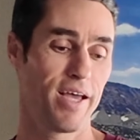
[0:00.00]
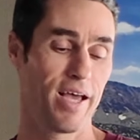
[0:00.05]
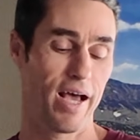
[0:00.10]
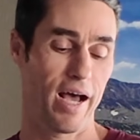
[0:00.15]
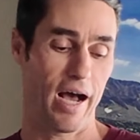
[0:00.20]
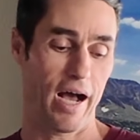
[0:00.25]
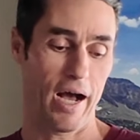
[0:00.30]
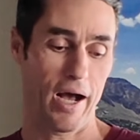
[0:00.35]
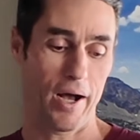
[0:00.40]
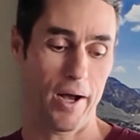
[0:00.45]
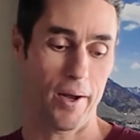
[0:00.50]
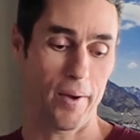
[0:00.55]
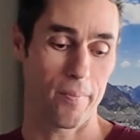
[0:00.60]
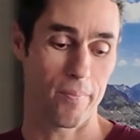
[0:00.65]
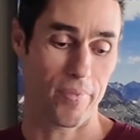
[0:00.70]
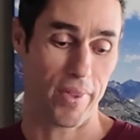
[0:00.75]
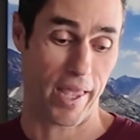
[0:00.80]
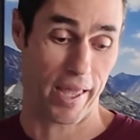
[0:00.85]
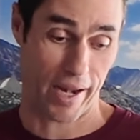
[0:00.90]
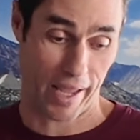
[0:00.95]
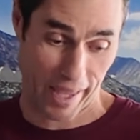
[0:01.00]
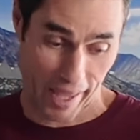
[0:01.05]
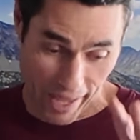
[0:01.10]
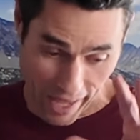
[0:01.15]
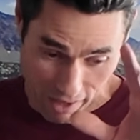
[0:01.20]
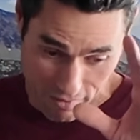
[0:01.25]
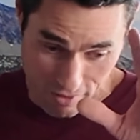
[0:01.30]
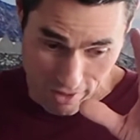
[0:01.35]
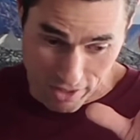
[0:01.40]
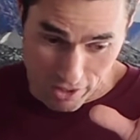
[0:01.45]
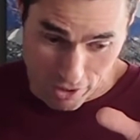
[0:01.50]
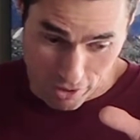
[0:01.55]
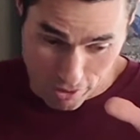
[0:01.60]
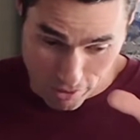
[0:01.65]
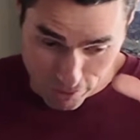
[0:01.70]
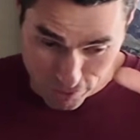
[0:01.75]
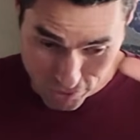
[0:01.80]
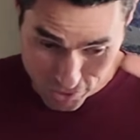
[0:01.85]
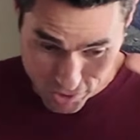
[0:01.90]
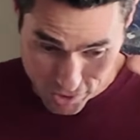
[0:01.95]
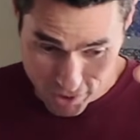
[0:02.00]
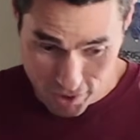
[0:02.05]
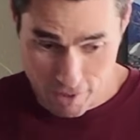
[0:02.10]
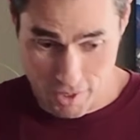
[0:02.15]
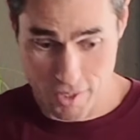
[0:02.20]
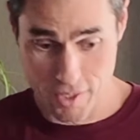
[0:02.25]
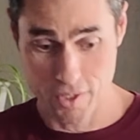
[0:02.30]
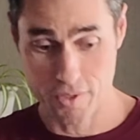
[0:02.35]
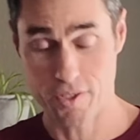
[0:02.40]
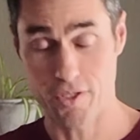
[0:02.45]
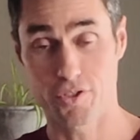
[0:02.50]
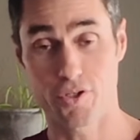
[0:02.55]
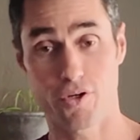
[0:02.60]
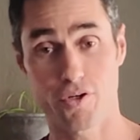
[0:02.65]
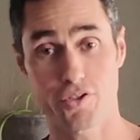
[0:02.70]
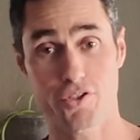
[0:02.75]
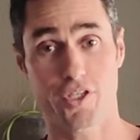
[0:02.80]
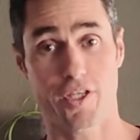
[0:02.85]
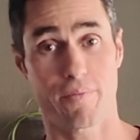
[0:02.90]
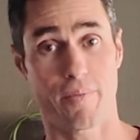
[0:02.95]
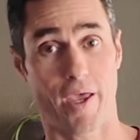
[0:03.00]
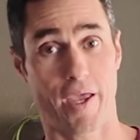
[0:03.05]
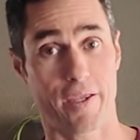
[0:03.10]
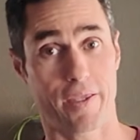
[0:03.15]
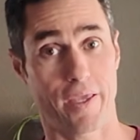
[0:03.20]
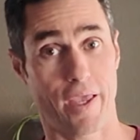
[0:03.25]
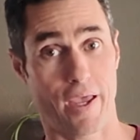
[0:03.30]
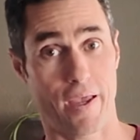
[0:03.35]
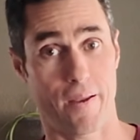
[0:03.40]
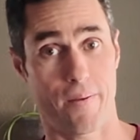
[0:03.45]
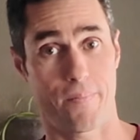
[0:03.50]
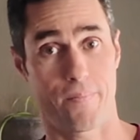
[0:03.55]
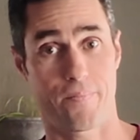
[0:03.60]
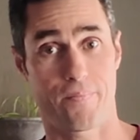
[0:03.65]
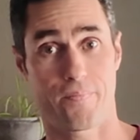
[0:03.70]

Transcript: And I haven't used the Durston bag yet.